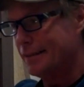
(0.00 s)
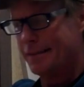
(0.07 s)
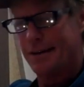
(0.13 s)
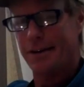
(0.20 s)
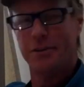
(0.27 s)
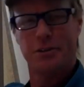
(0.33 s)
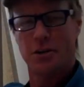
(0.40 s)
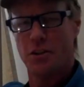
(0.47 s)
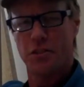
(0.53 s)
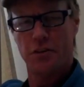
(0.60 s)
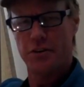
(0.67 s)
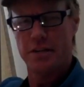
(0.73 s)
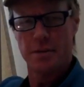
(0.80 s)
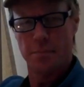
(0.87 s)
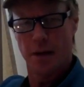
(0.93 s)

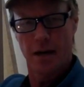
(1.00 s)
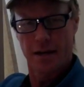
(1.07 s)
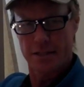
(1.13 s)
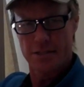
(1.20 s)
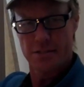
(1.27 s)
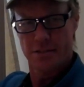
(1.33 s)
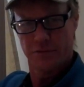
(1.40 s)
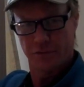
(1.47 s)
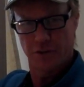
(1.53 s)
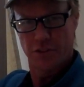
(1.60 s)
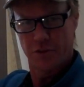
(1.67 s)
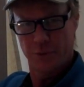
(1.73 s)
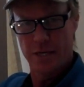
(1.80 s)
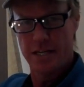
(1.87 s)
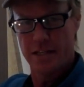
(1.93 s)
$130 for
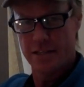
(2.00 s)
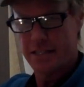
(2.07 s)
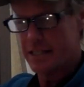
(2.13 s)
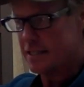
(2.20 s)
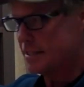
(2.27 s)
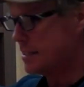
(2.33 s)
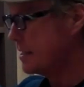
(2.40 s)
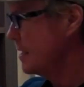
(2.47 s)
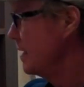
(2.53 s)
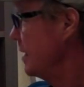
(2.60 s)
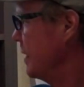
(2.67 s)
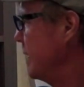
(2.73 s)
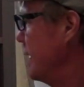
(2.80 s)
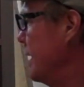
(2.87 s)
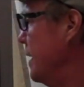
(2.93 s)
3 of these.
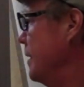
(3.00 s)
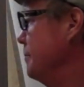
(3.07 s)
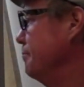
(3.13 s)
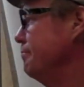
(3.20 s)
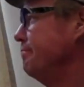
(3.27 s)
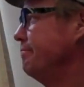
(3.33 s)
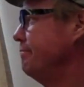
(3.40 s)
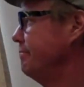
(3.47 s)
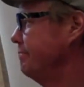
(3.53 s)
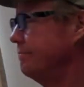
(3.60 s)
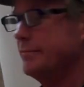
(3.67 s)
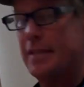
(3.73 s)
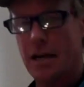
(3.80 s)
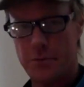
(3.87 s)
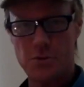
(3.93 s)

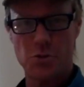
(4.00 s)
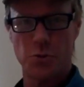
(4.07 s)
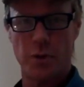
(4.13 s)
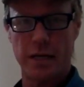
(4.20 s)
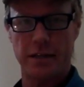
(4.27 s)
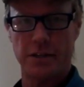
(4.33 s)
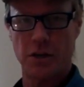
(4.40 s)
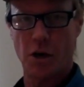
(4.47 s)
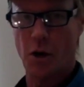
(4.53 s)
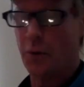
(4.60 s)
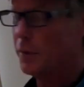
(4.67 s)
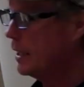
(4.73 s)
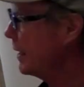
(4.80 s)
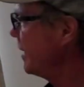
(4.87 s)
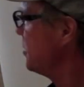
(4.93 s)
That was the way to go.
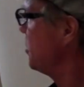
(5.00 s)
And I do